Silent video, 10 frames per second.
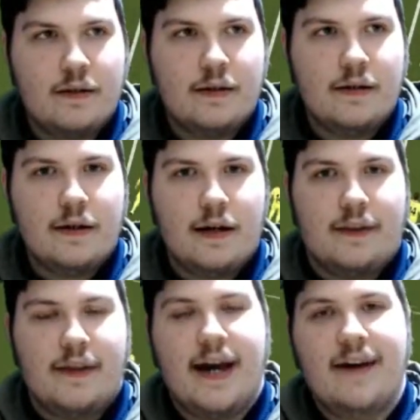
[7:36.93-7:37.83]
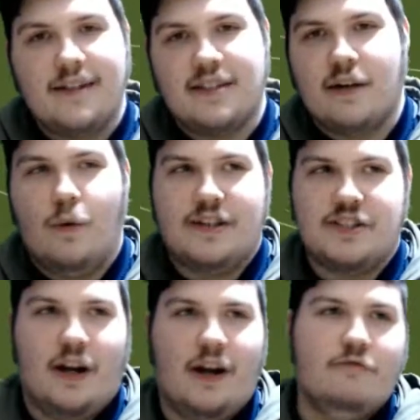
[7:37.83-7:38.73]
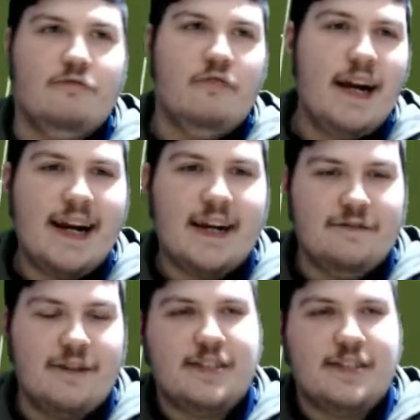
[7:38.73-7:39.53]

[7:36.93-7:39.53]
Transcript: And there is the whistle, a really convincing